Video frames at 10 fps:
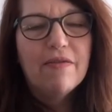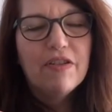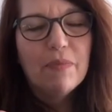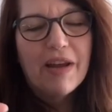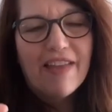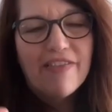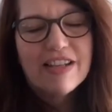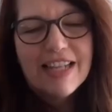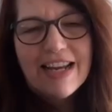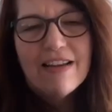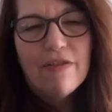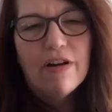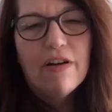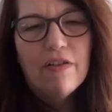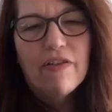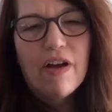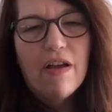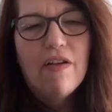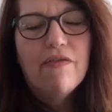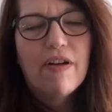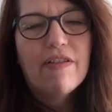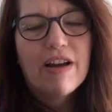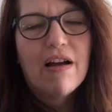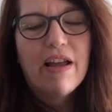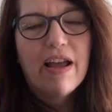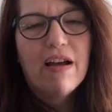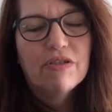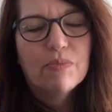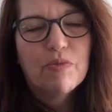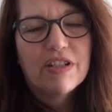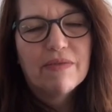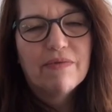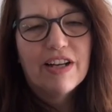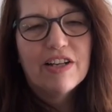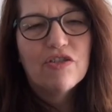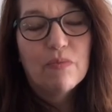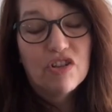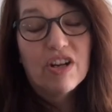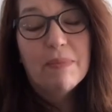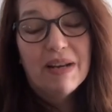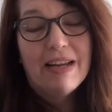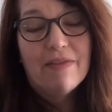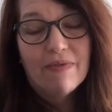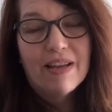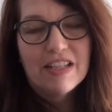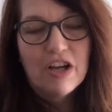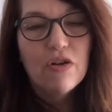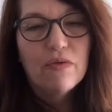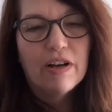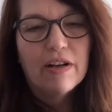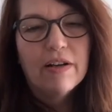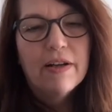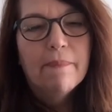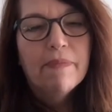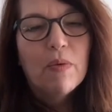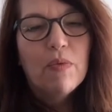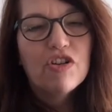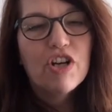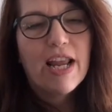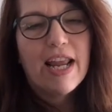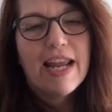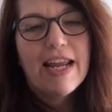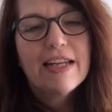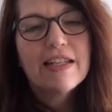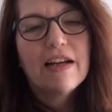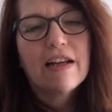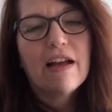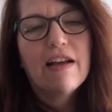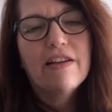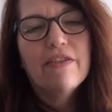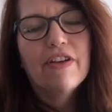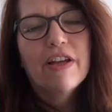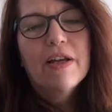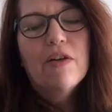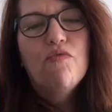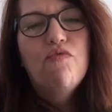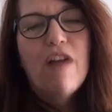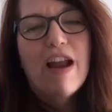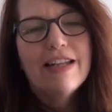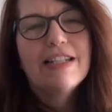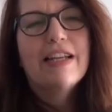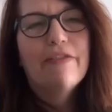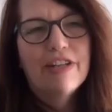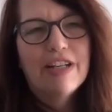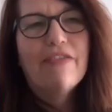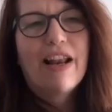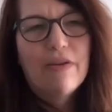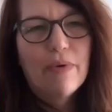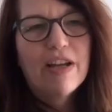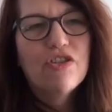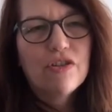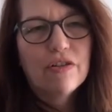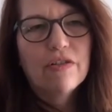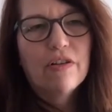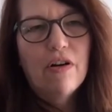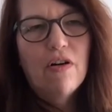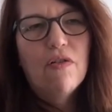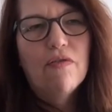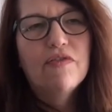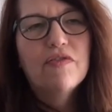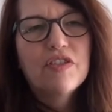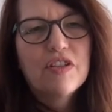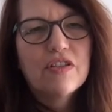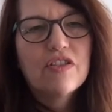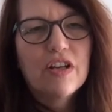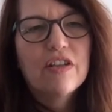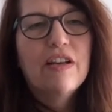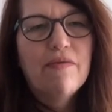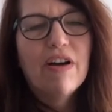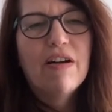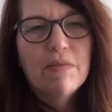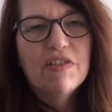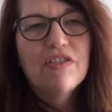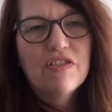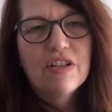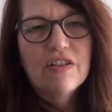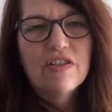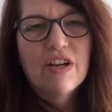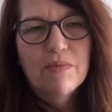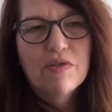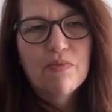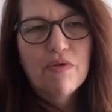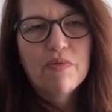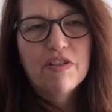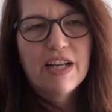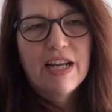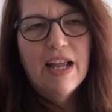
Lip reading: we had this era of very high house price inflation, which I believe is over, which hid a kind of relative devaluation of certain environments and certain types of property.